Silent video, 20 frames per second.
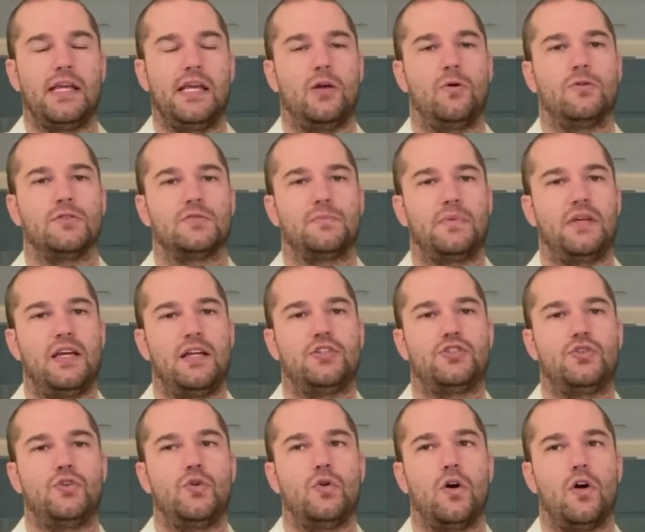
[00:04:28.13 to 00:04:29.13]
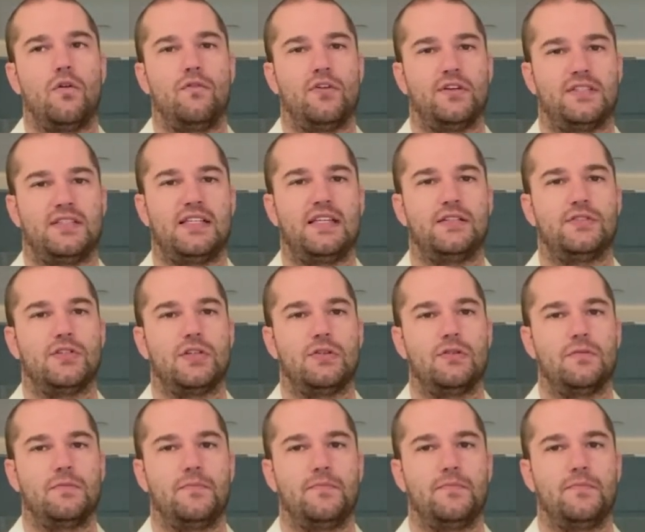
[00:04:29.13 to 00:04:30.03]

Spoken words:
equals P2 over T2.